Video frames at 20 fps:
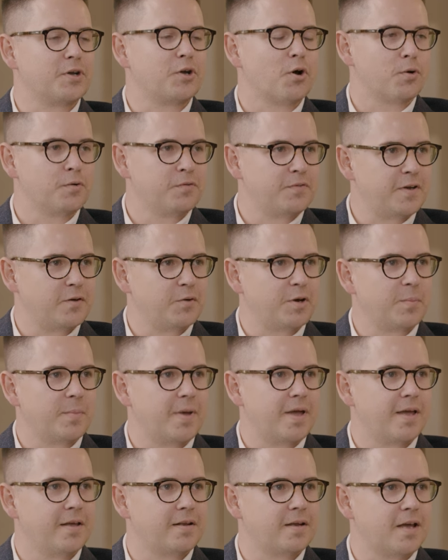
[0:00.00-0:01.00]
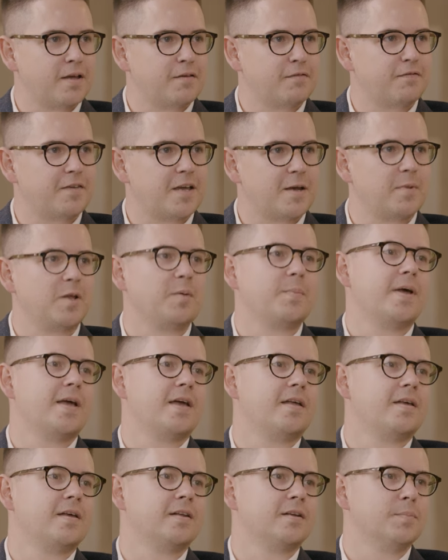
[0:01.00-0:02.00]
a God-fearing man, a family
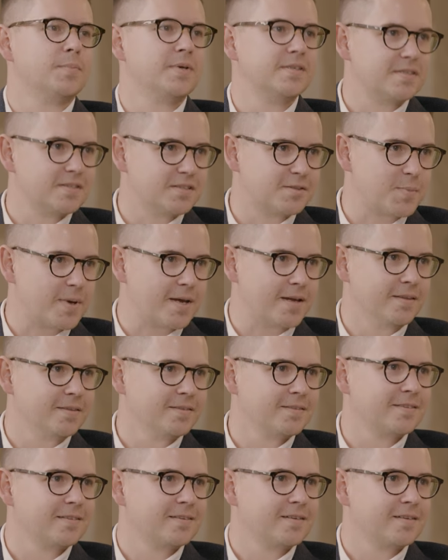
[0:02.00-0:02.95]
man, and a businessman.